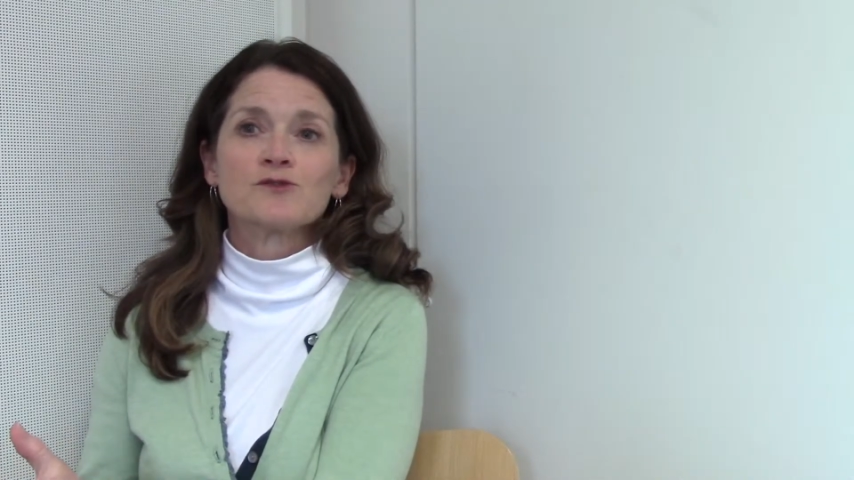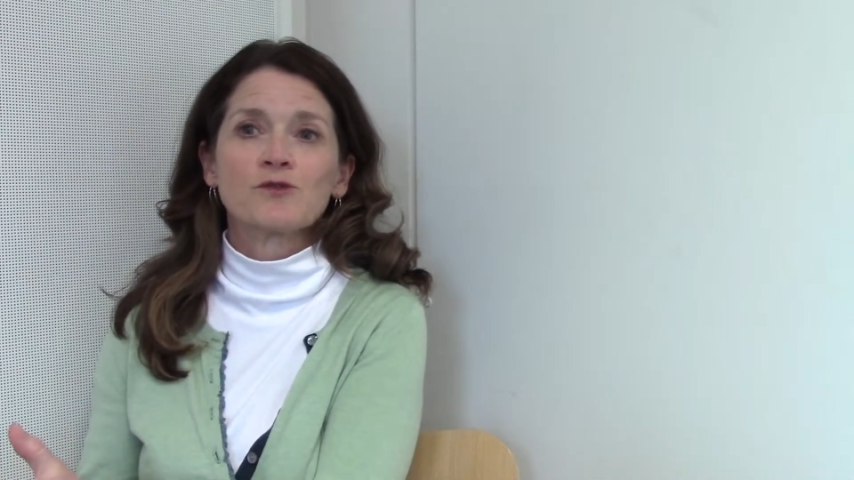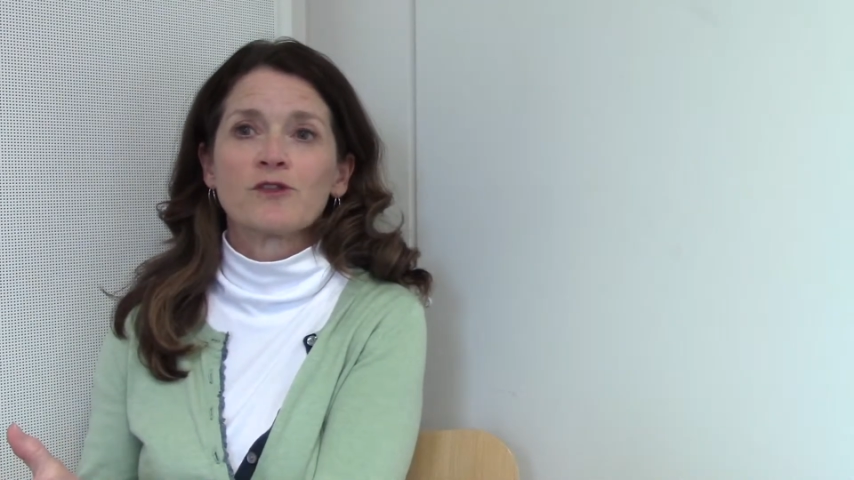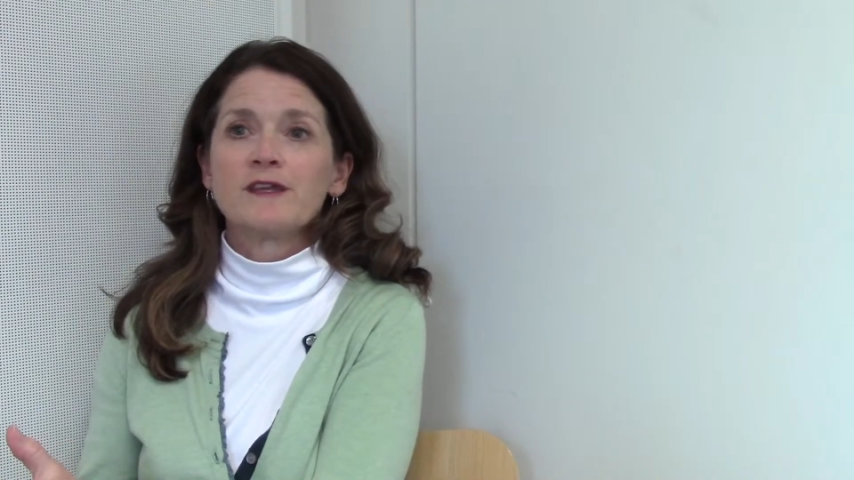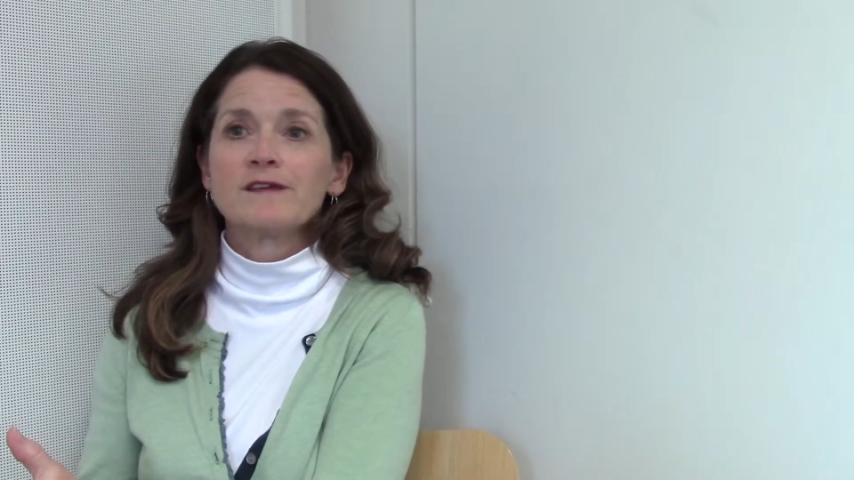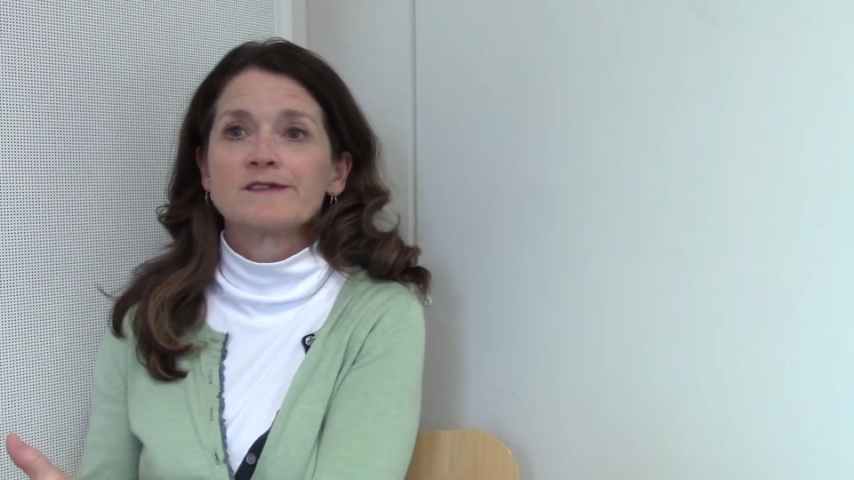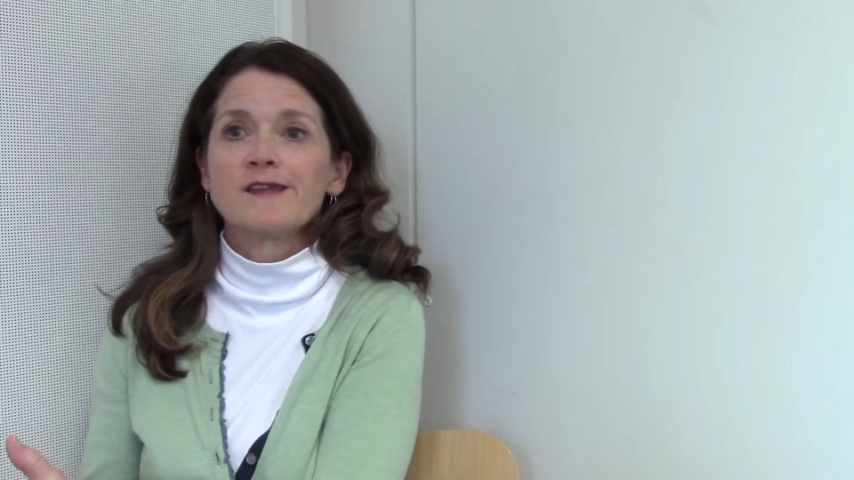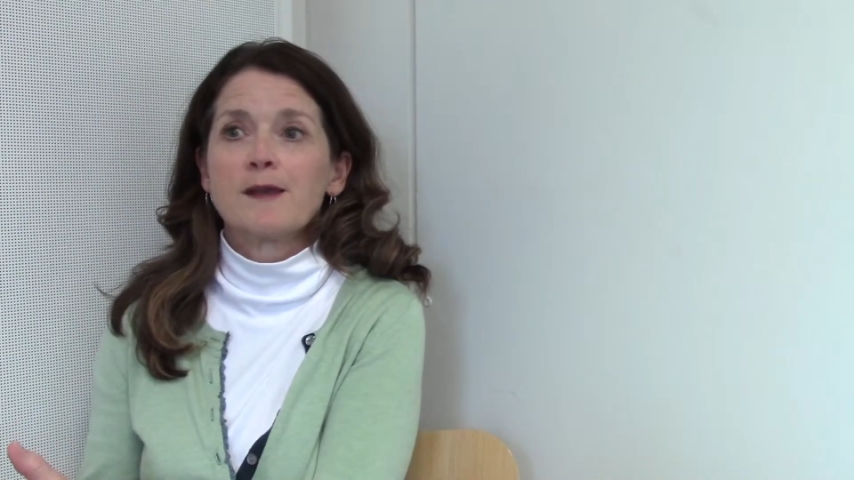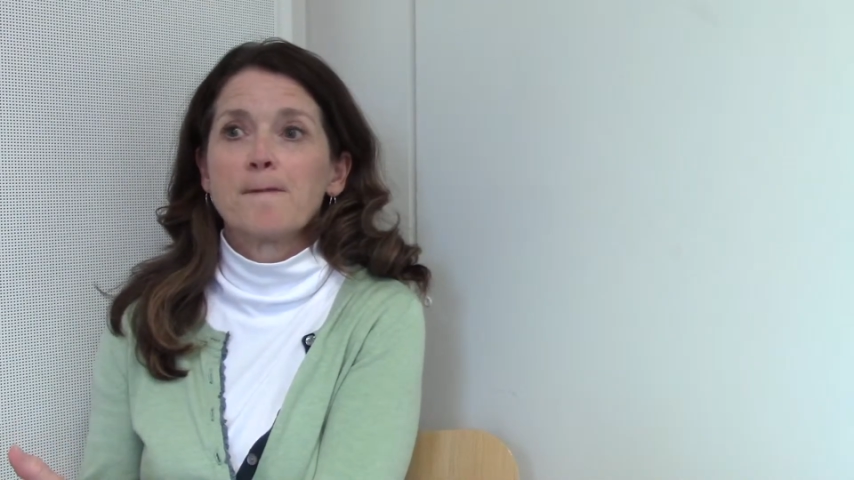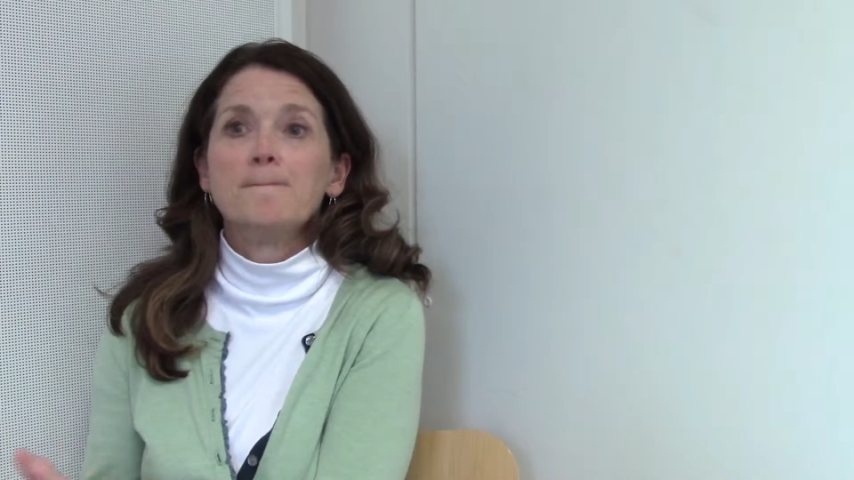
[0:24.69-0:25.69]
or things
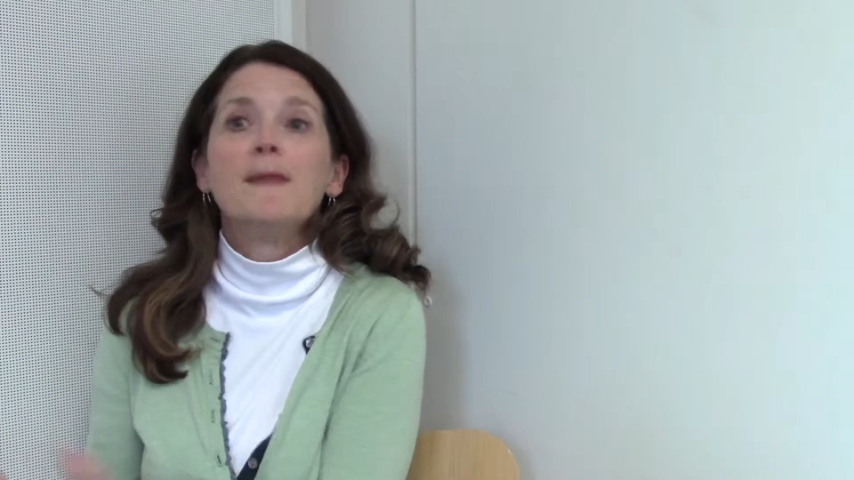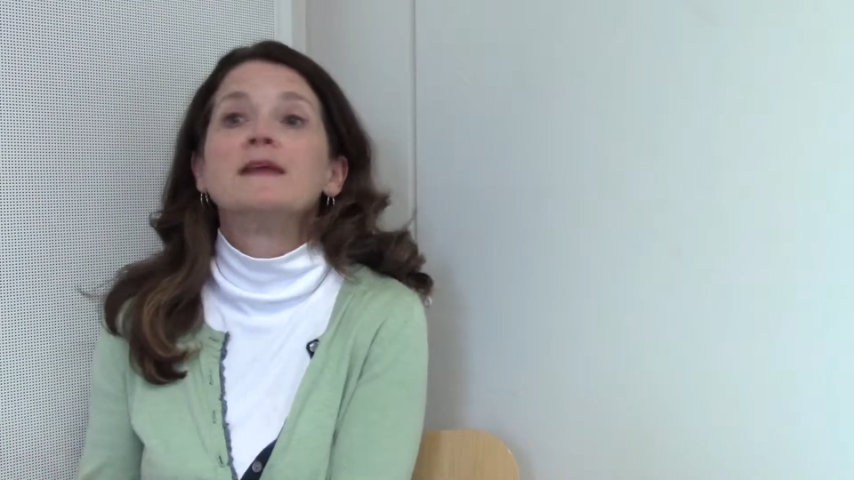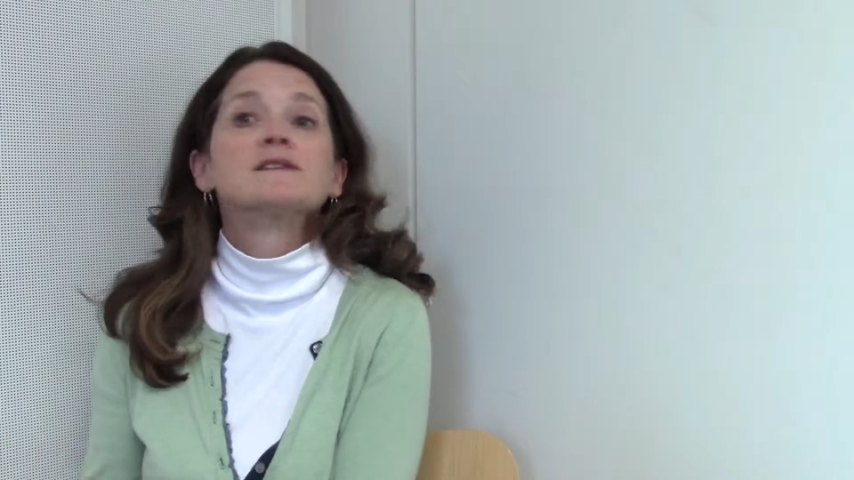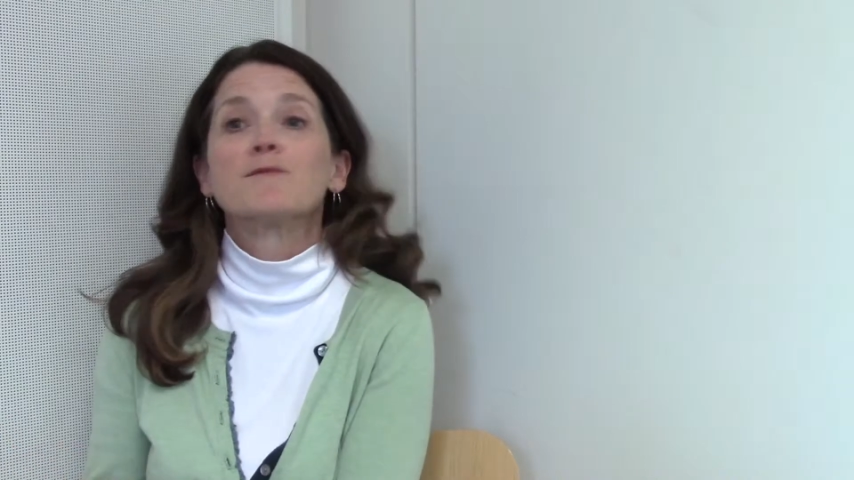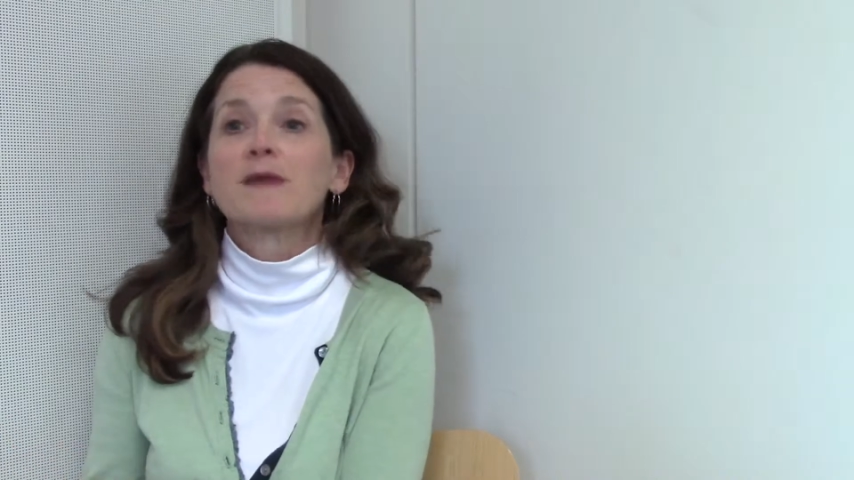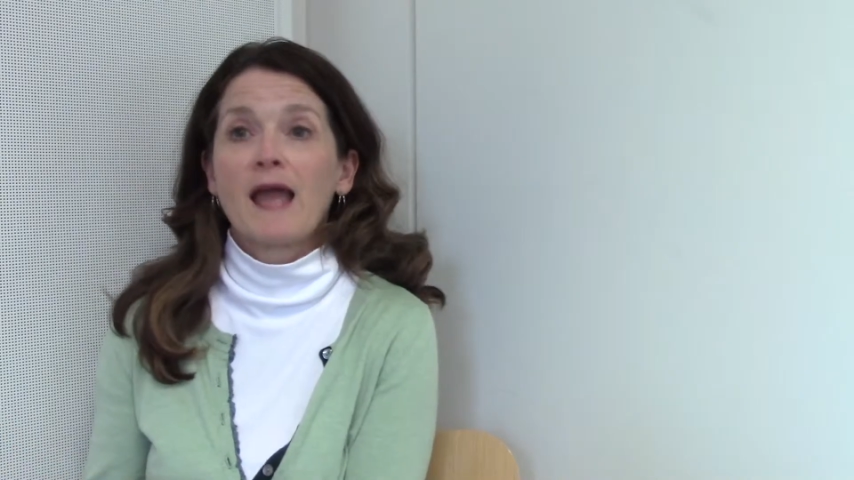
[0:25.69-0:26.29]
that make something